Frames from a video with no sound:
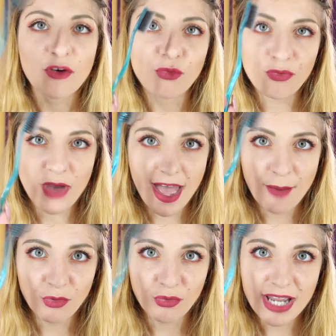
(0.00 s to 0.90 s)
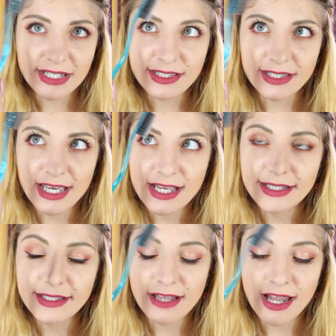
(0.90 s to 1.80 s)
rinse
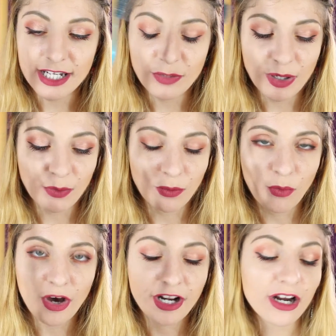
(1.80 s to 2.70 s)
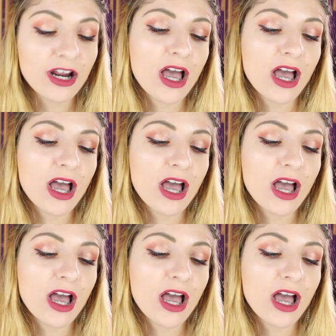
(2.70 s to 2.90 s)
this a little bit with water,